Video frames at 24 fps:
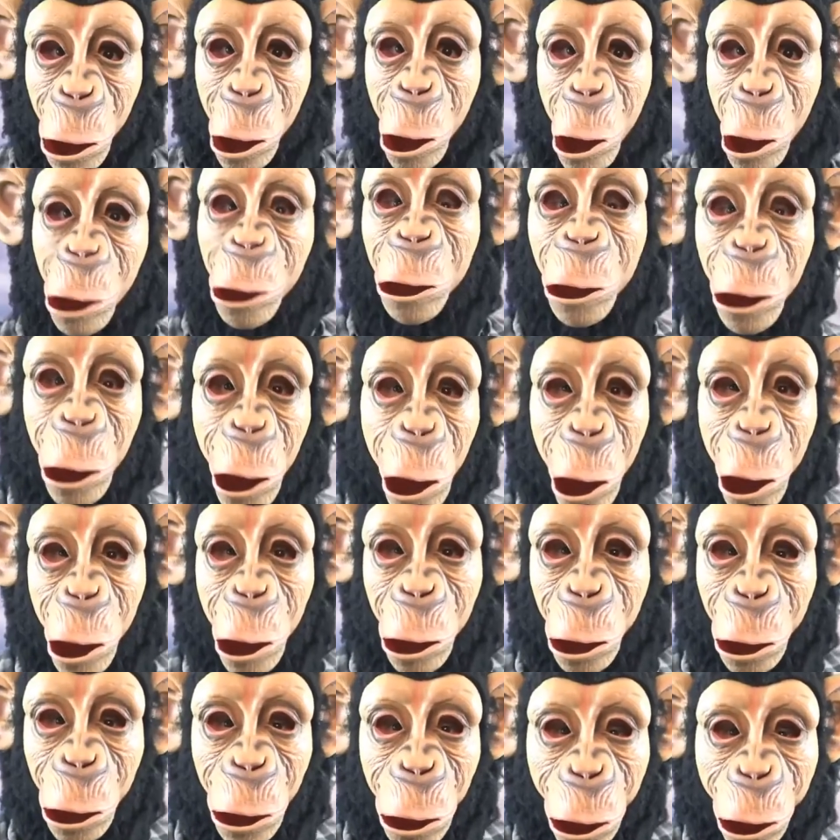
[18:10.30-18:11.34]
Oh,
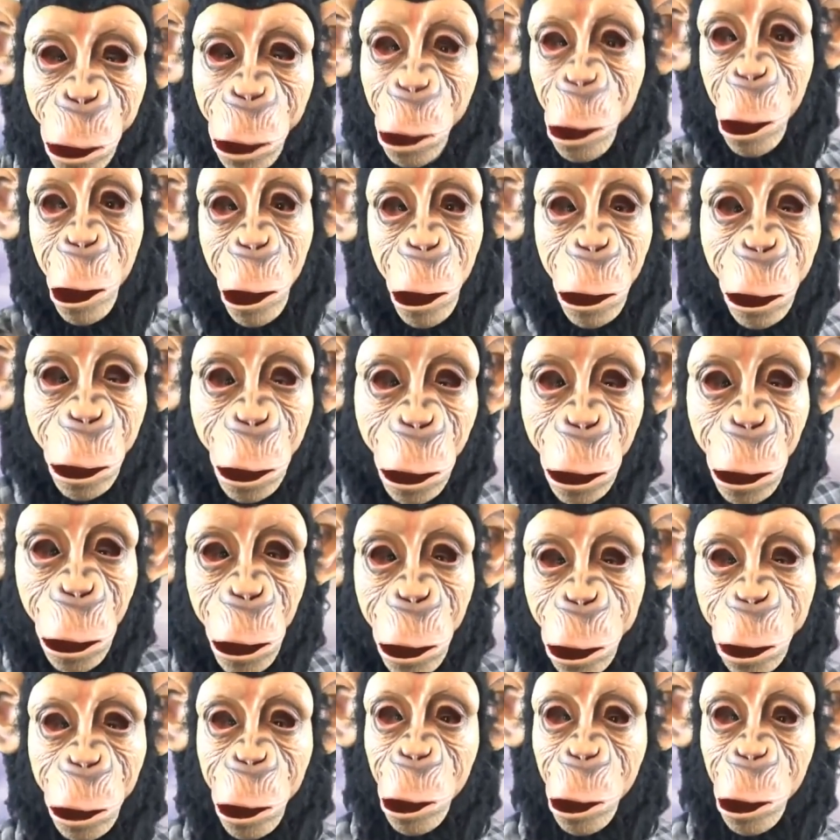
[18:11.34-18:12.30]
wow! God! I can't